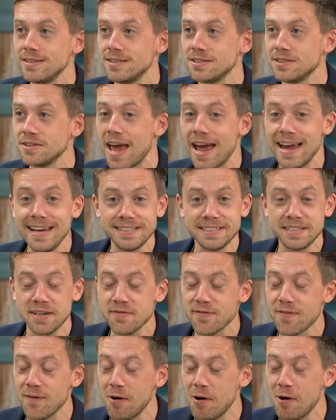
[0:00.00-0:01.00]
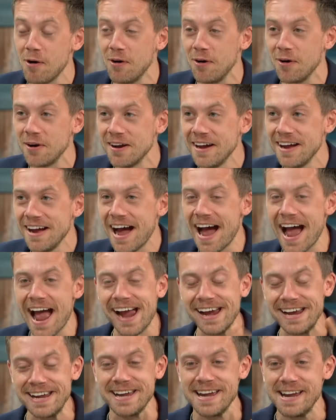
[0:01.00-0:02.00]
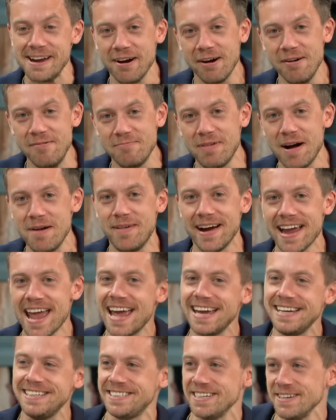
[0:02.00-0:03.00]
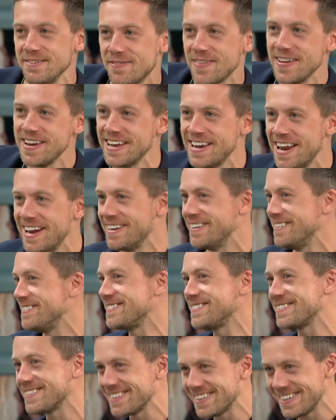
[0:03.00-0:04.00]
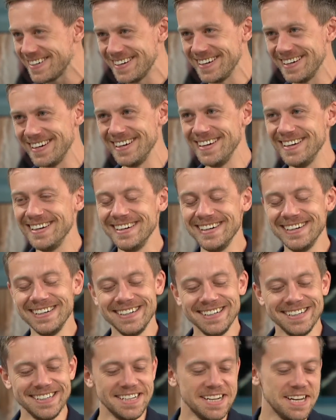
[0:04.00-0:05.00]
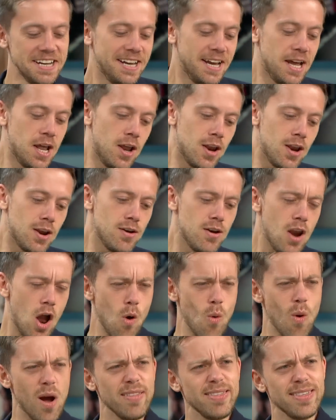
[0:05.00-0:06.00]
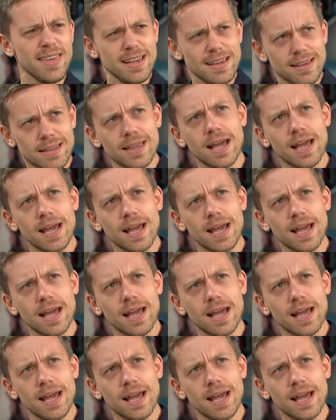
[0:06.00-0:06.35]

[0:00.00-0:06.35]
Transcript: the 84. I was going to say that. Hanging on by my ageing fingernails. You're the entitled generation, no, I think